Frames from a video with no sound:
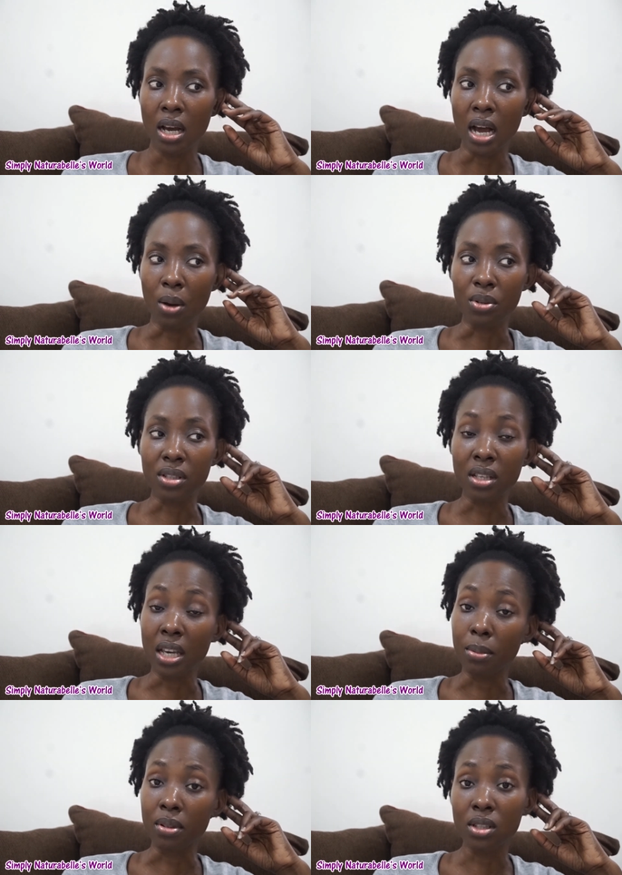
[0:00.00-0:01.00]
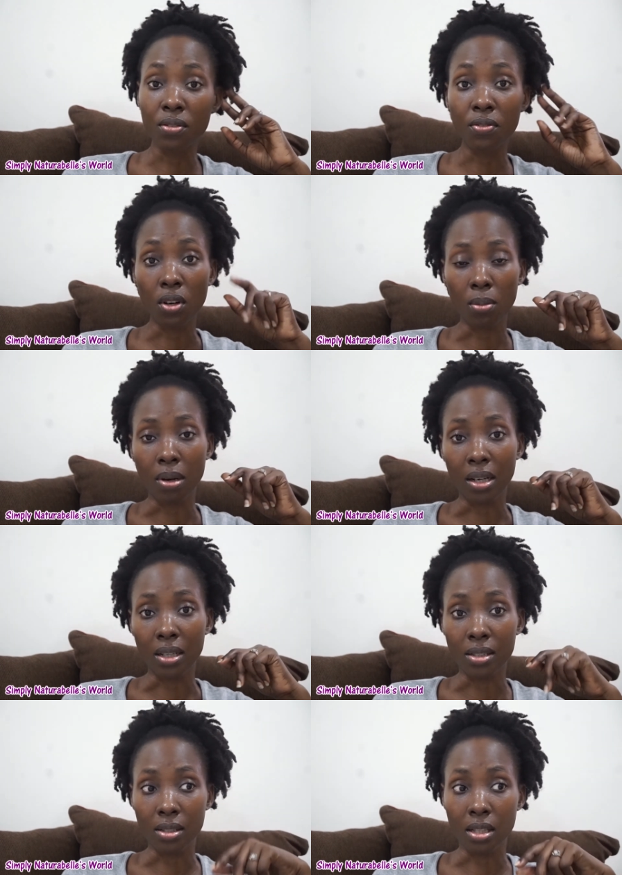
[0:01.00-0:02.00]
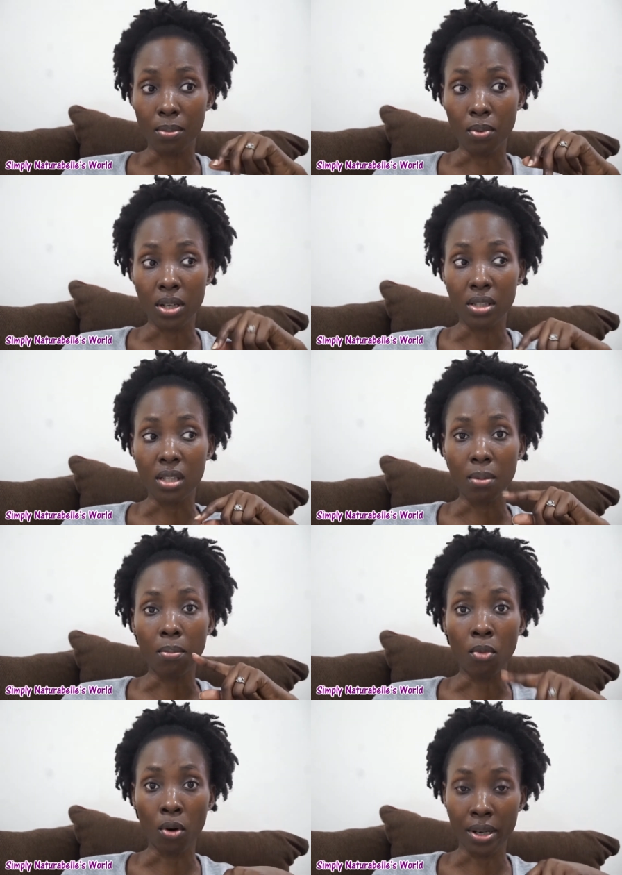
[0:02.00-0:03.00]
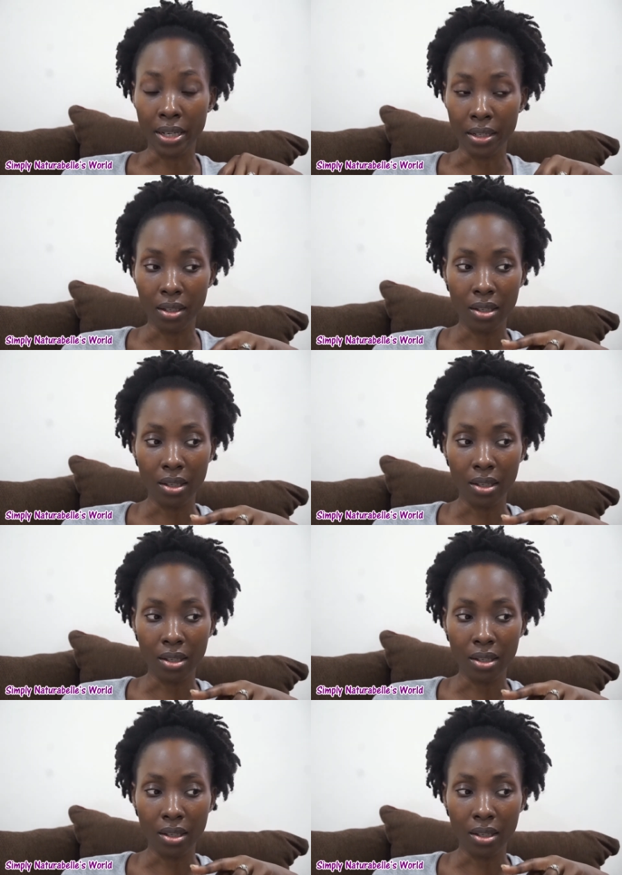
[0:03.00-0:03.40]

I wasn't able to fall back asleep Wednesday morning.